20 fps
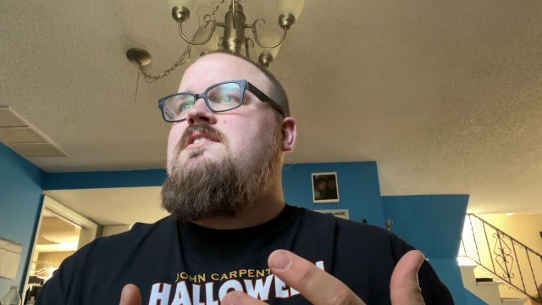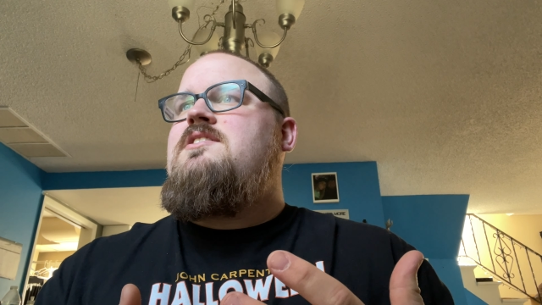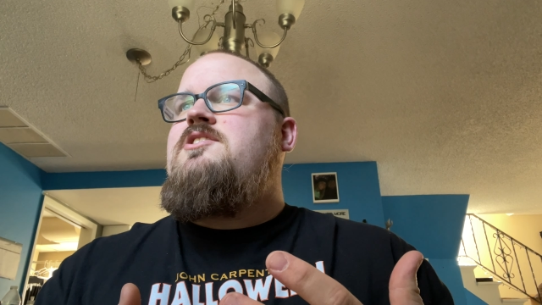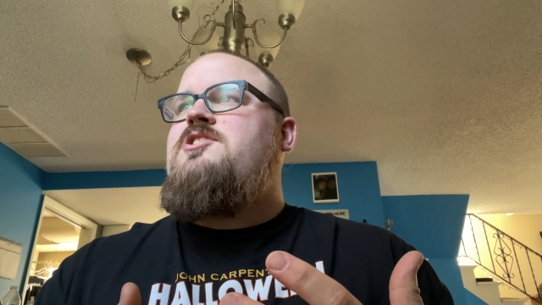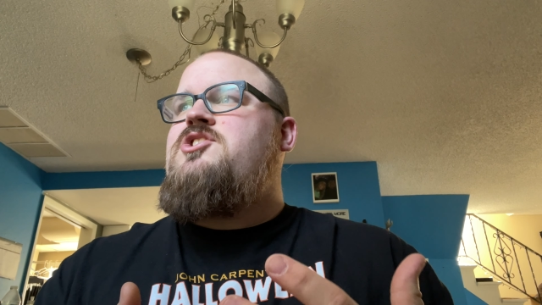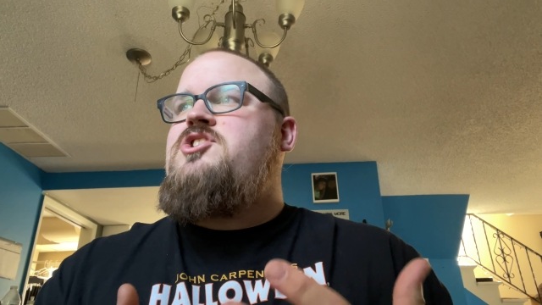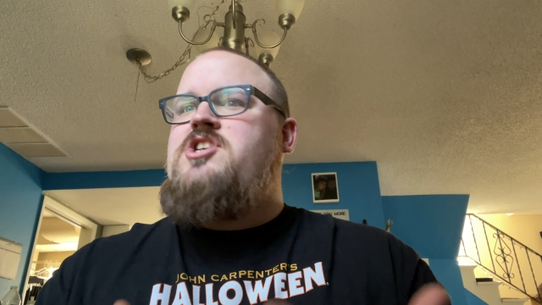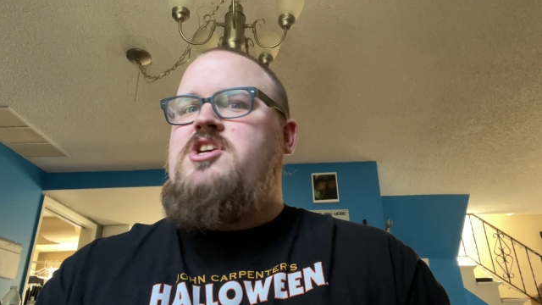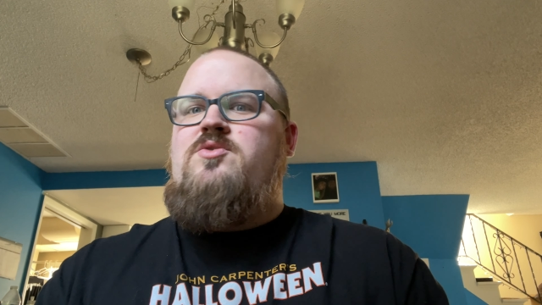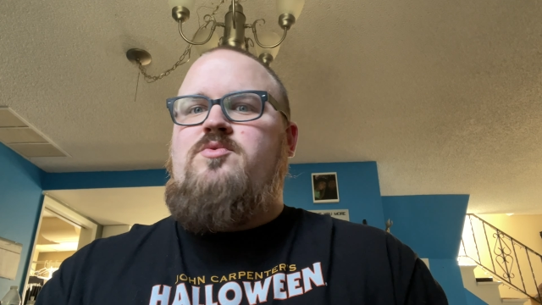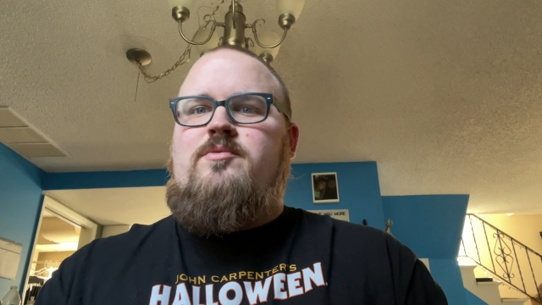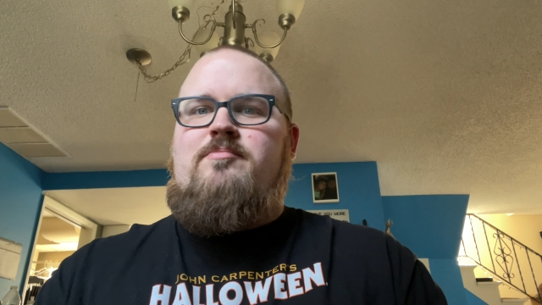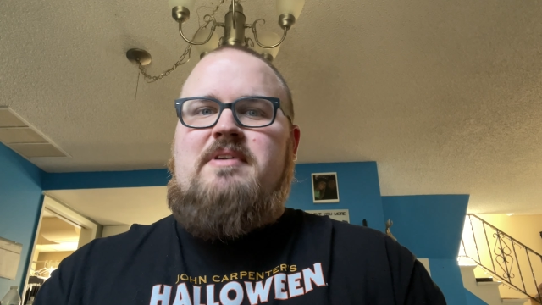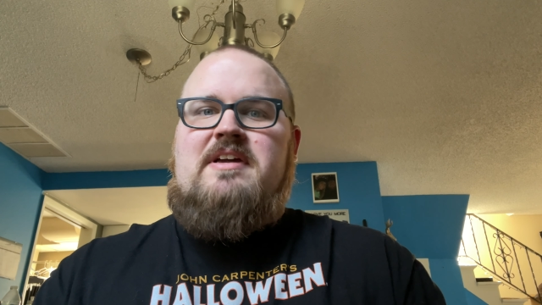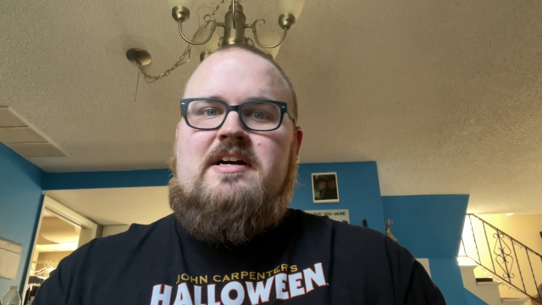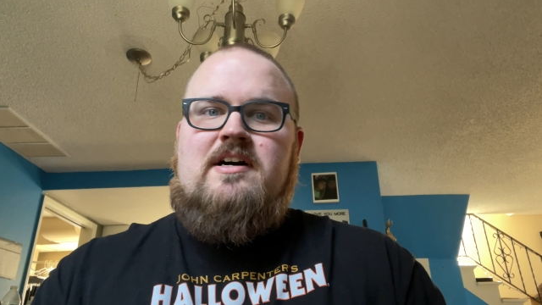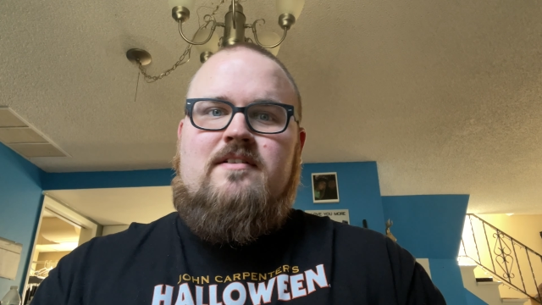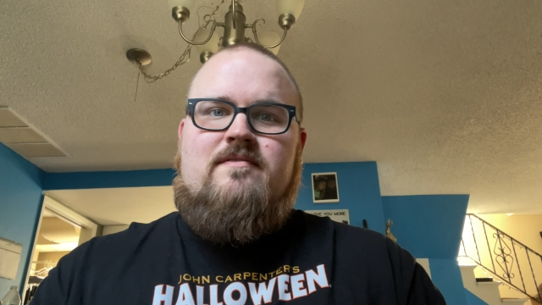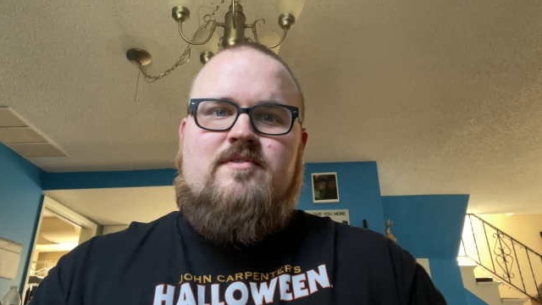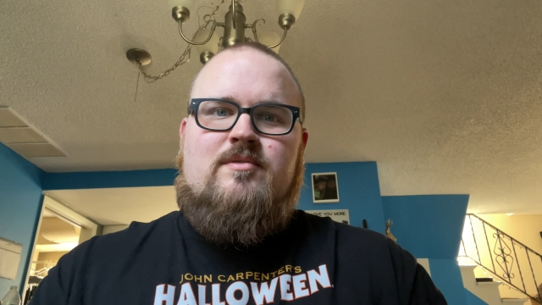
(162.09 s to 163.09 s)
she would be
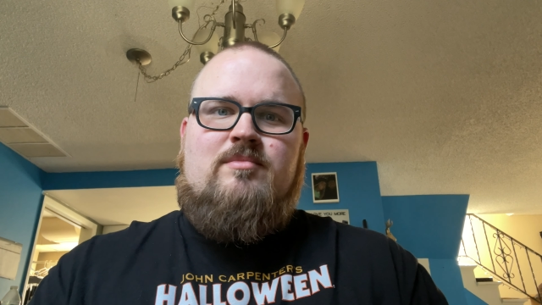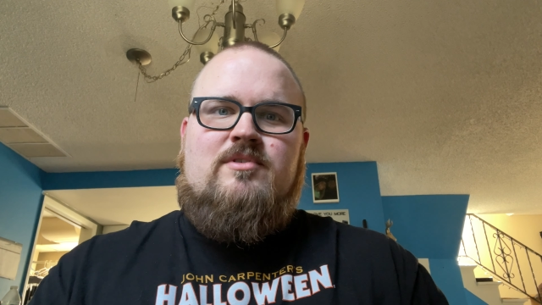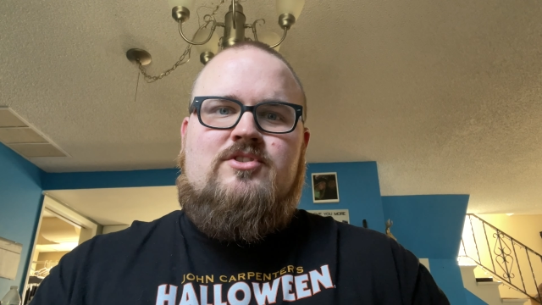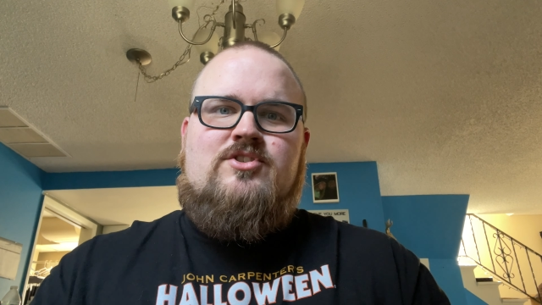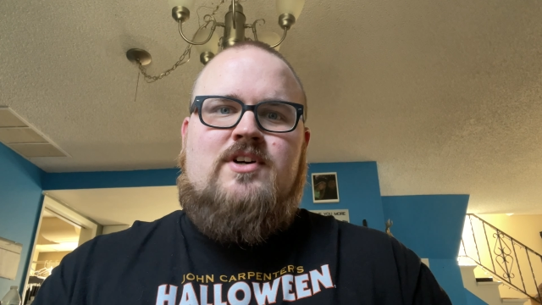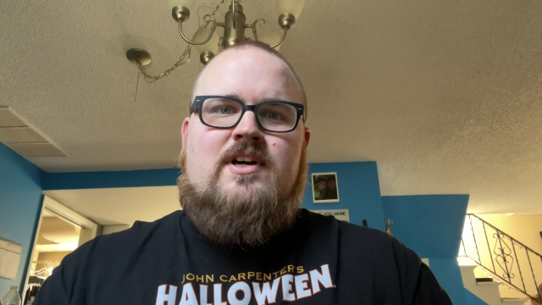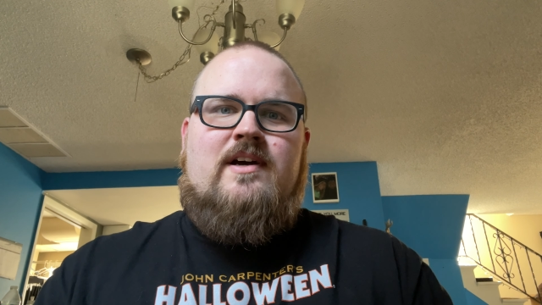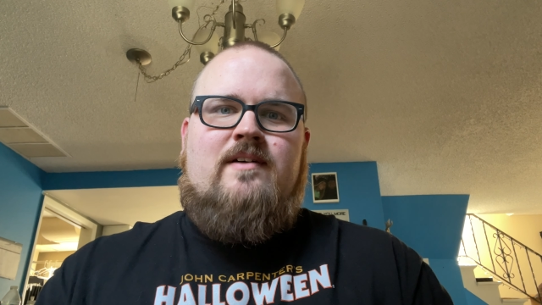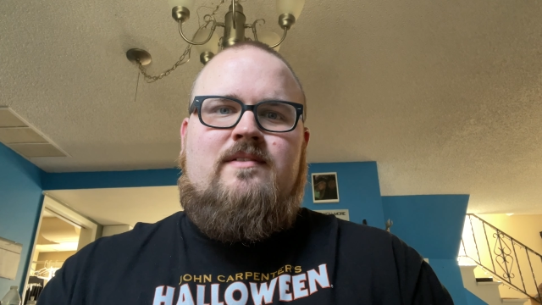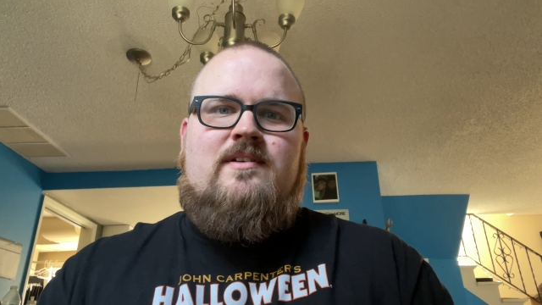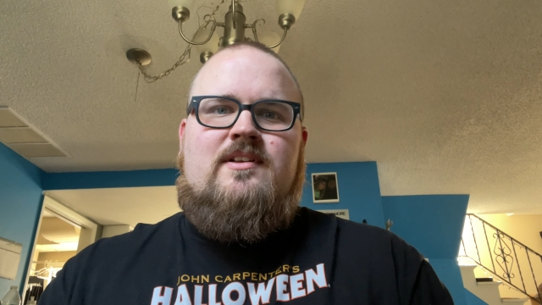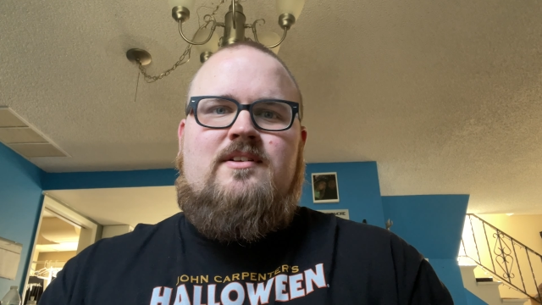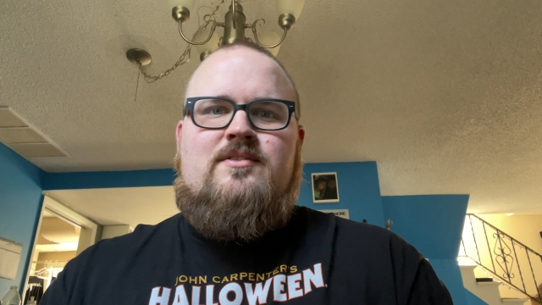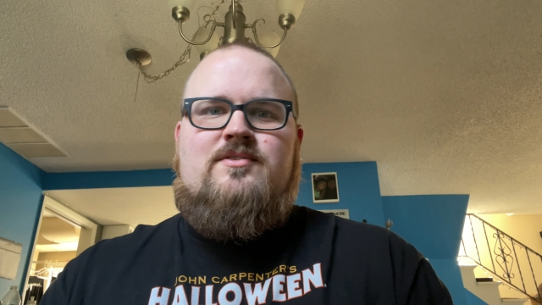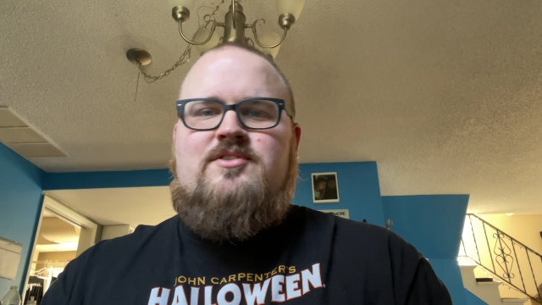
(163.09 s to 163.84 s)
comfortable driving,